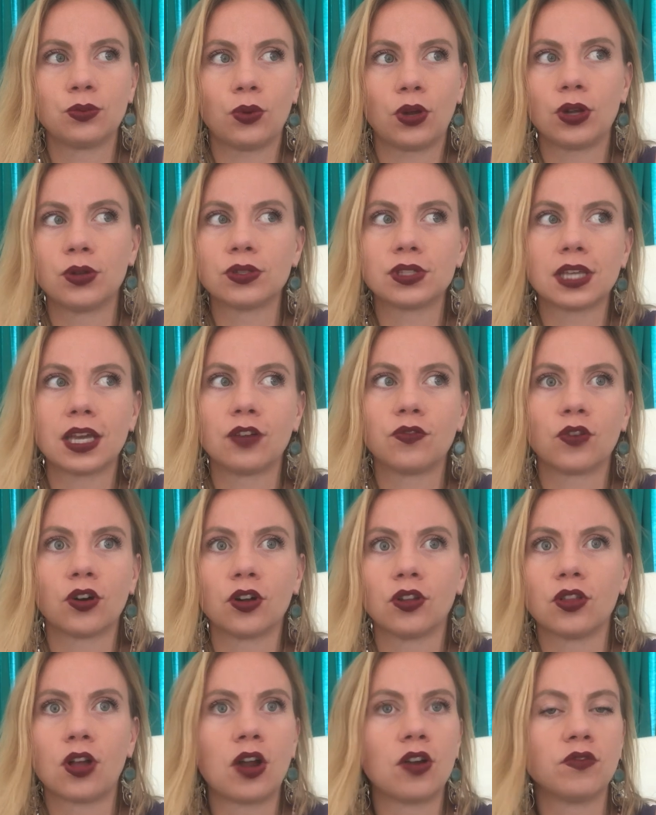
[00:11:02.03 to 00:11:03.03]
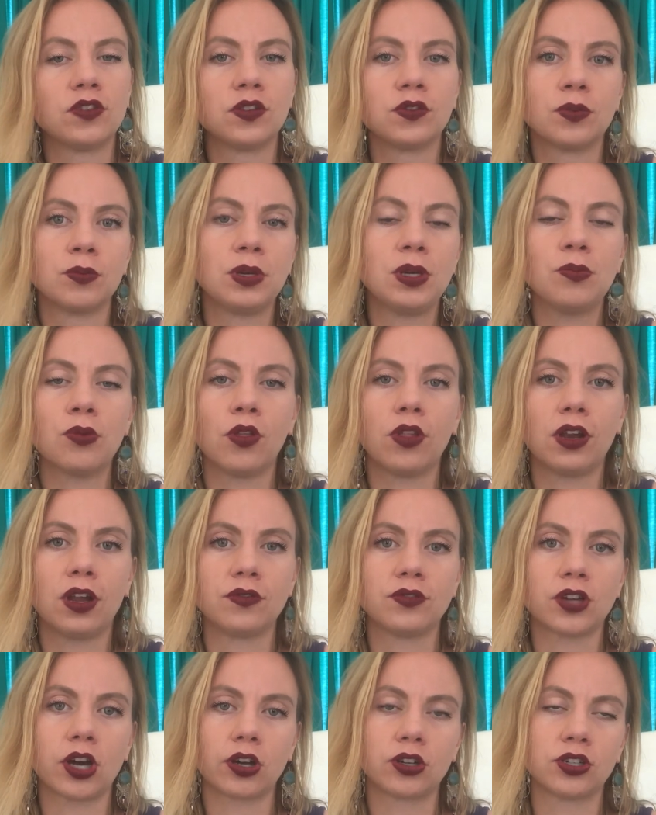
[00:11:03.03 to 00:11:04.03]
what it was like for a lot of different people that
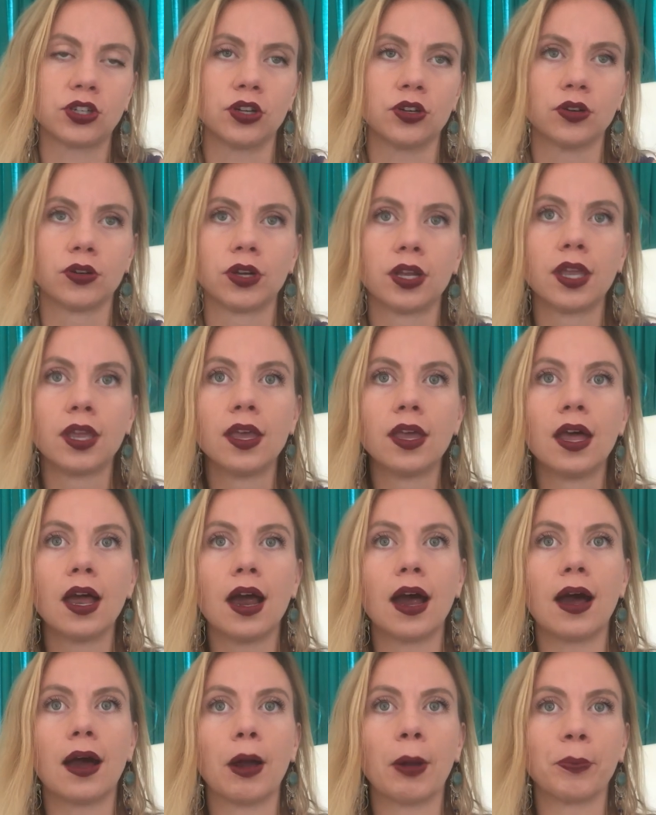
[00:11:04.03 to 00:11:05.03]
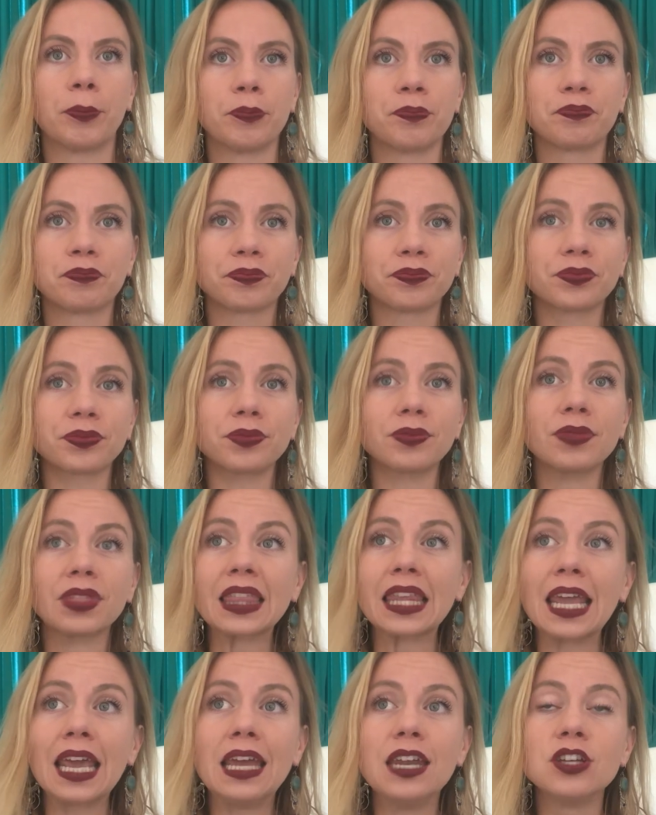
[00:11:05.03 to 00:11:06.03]
I've talked to. And
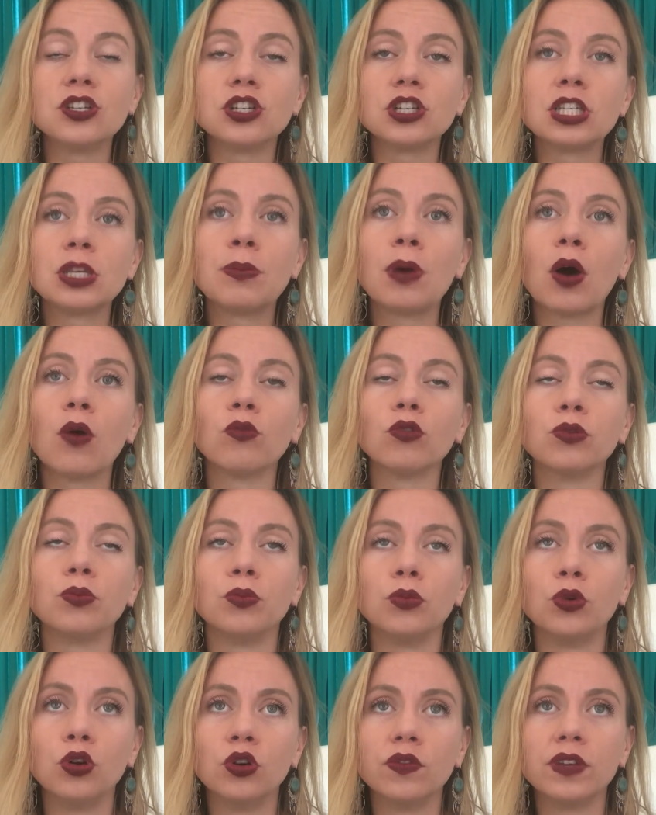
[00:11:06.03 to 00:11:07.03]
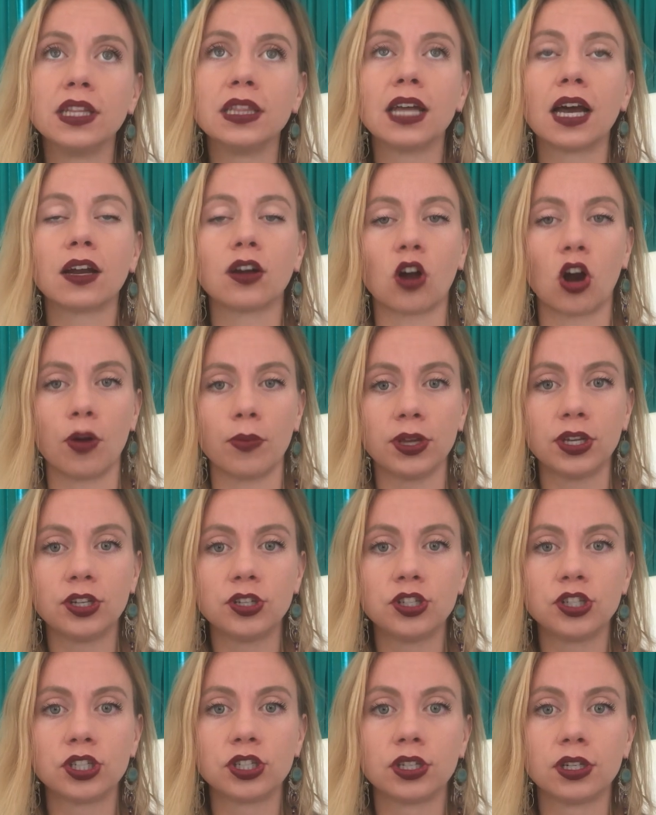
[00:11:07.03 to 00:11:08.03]
it's just about removing that
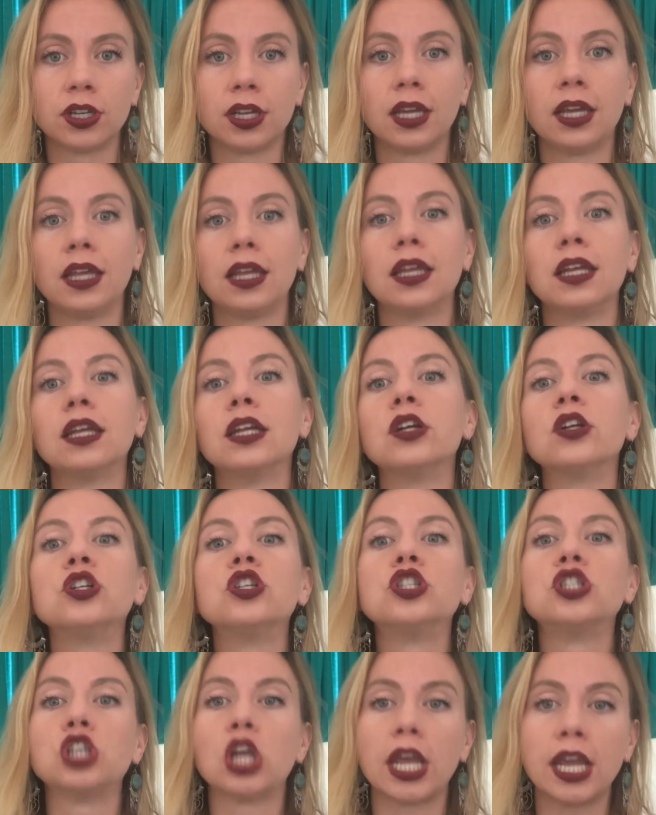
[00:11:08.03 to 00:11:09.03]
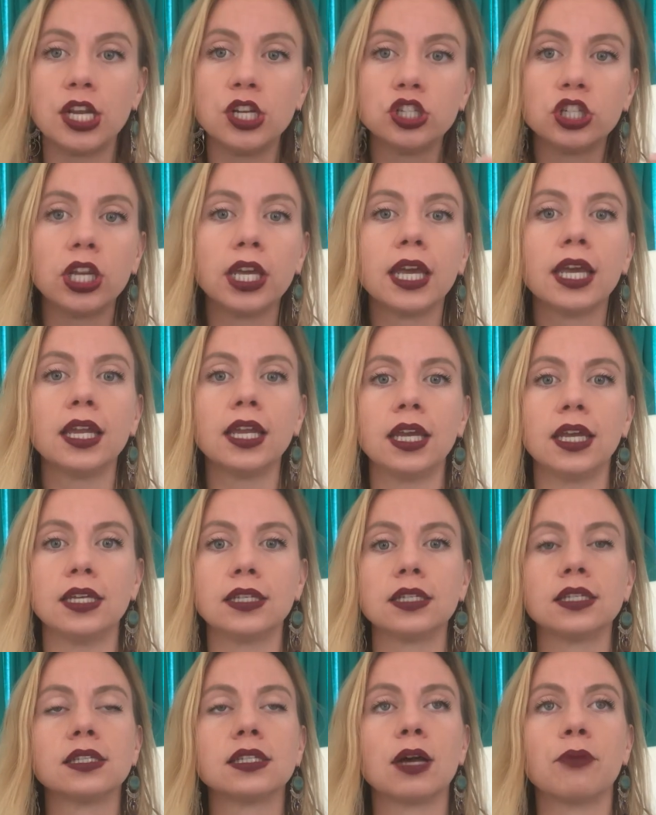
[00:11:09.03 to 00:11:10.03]
garbage, changing it
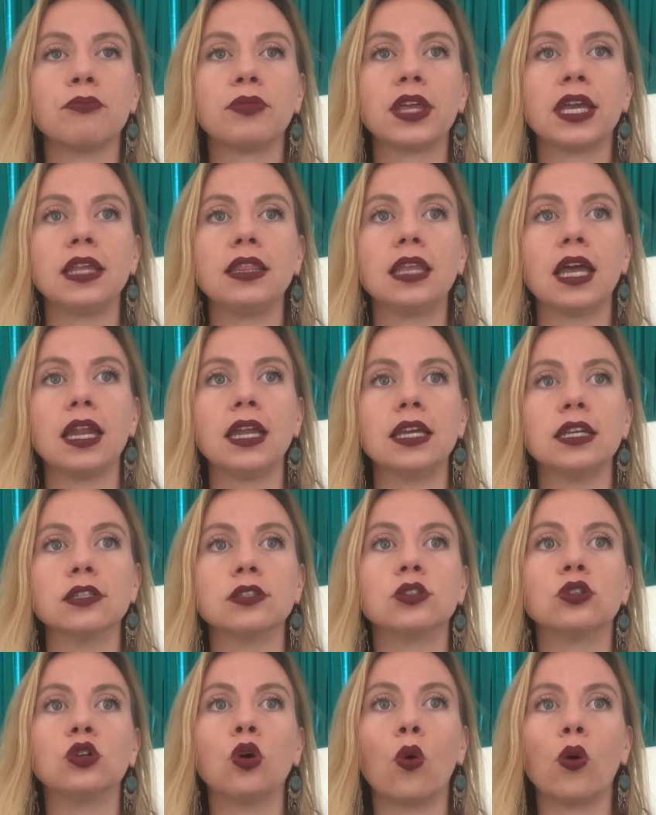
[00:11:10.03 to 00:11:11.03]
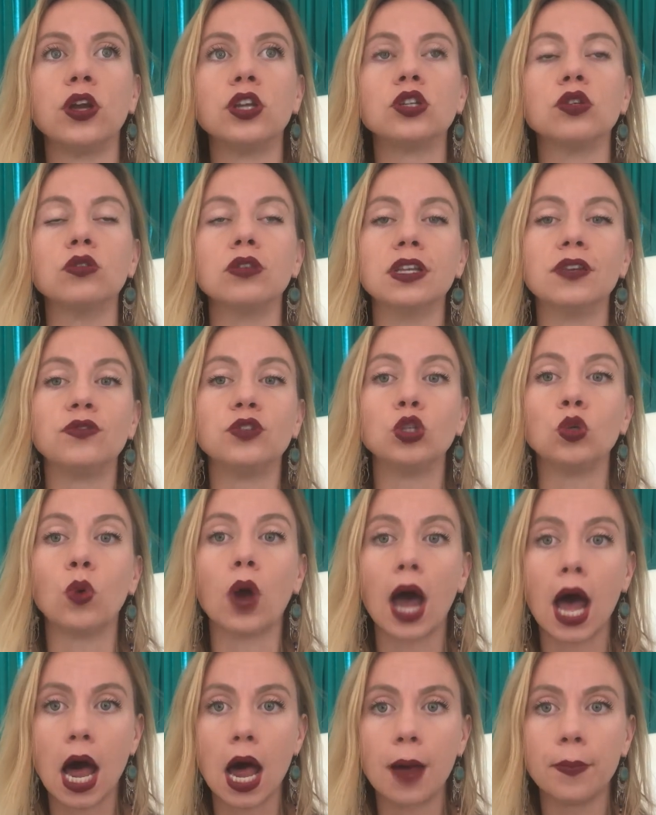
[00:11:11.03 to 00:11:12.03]
into something that is going to lift you
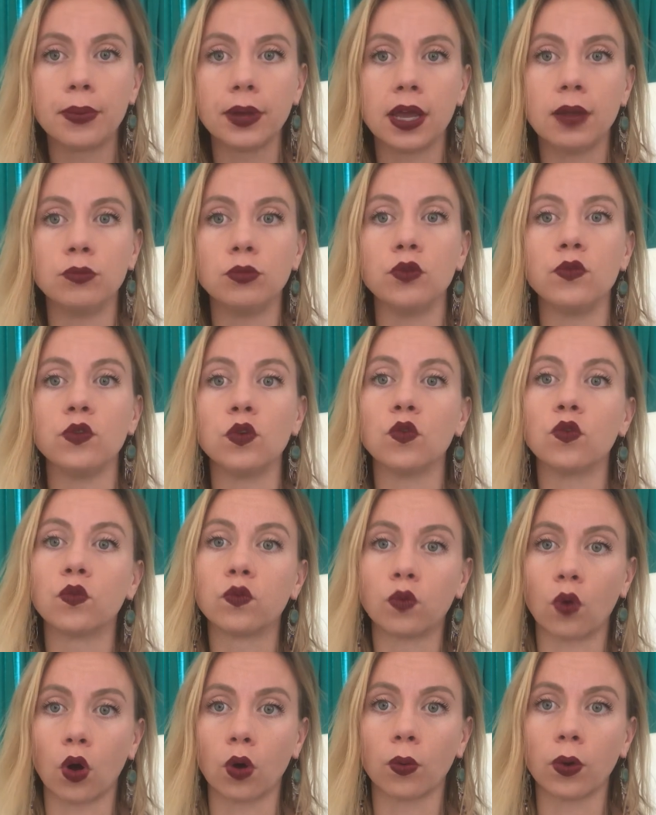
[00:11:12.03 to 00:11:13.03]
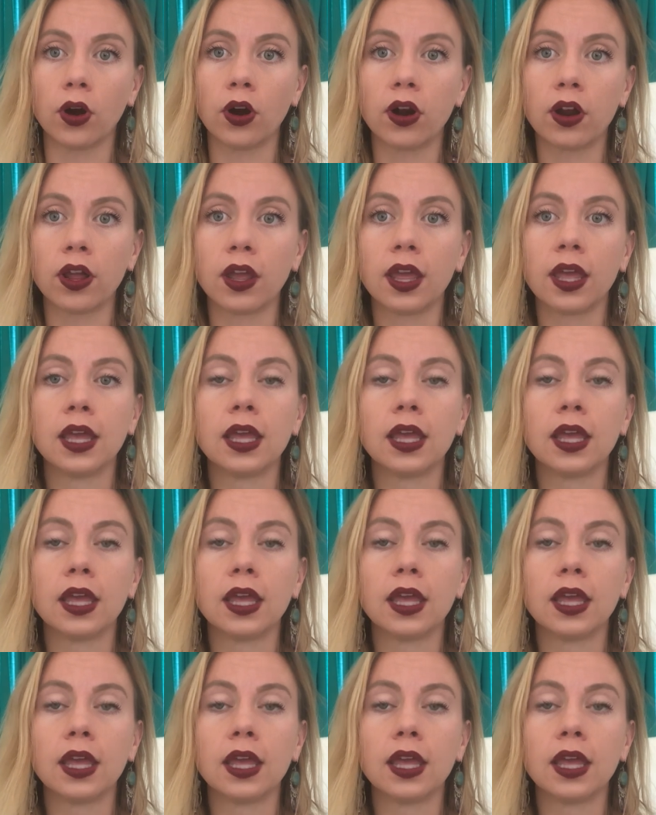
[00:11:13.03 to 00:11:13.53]
up and move you forward,